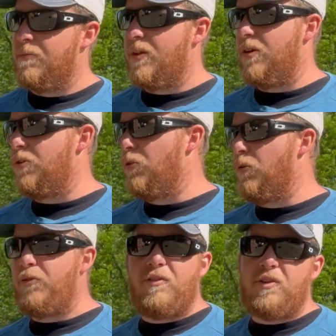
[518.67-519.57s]
a cool
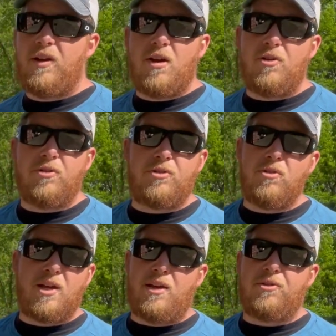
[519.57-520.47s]
$1,500 or
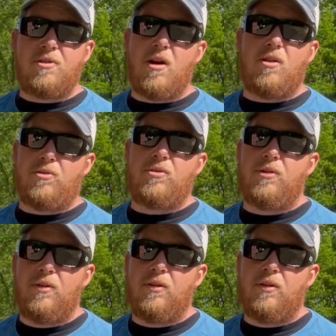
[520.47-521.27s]
$2,000.